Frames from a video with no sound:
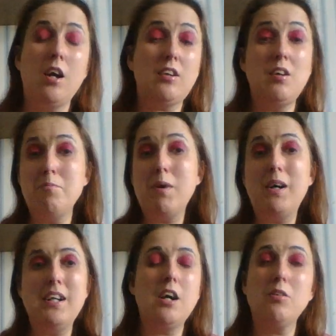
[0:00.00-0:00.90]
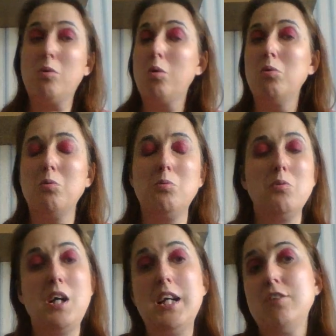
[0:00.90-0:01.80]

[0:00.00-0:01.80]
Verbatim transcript: going by local uh,